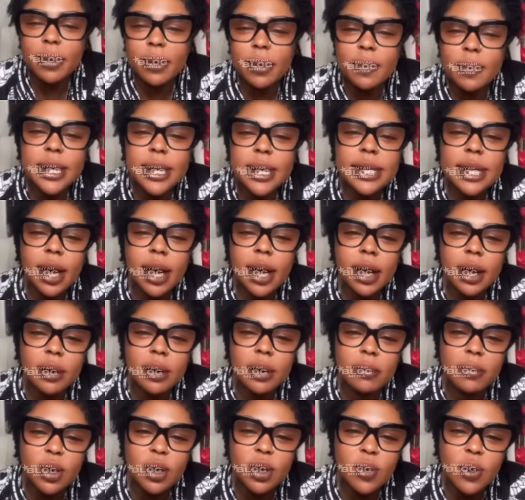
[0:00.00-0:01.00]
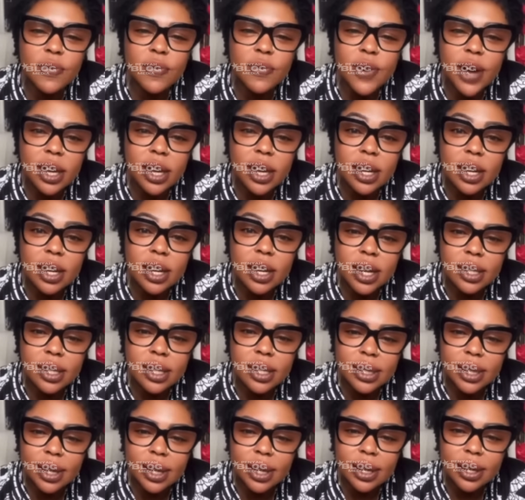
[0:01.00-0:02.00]
Maybe that may want fire
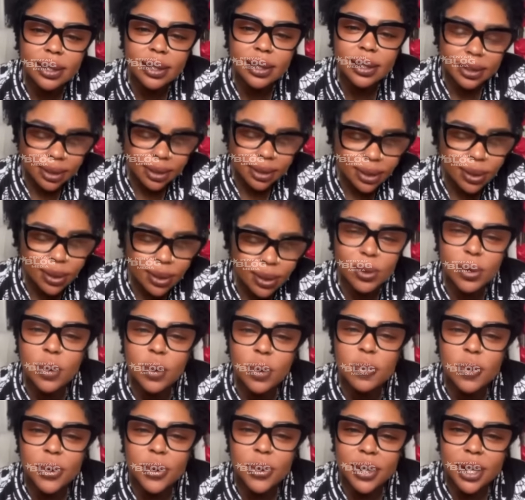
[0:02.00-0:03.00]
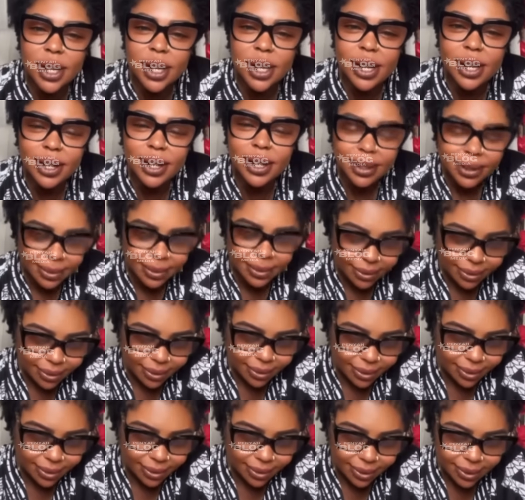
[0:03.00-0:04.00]
say. Odobroni.
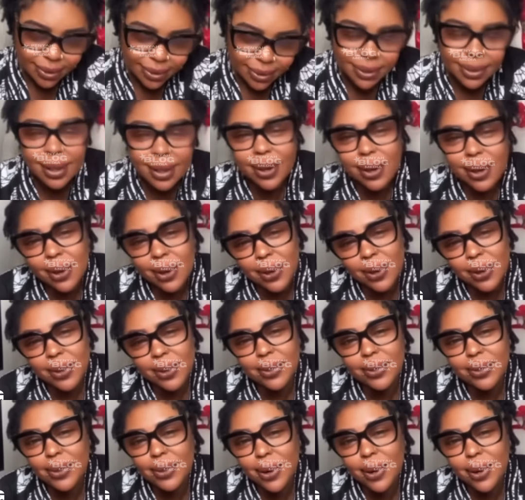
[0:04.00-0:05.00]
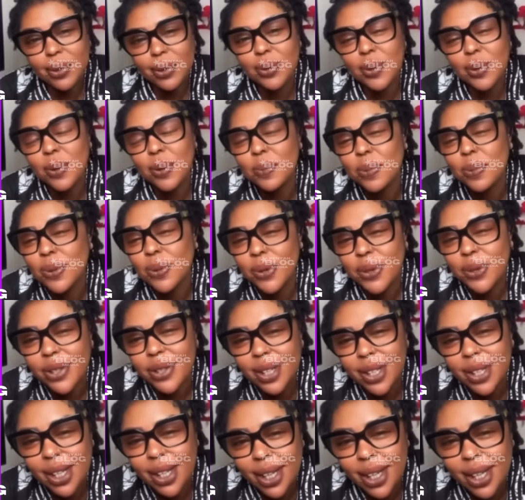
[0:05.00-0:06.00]
Oh,
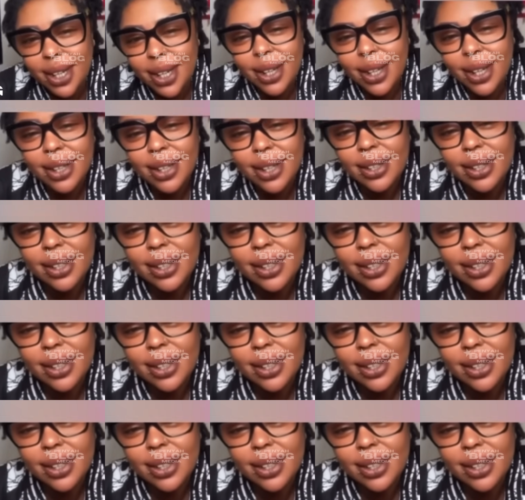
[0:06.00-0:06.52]
Odobroni.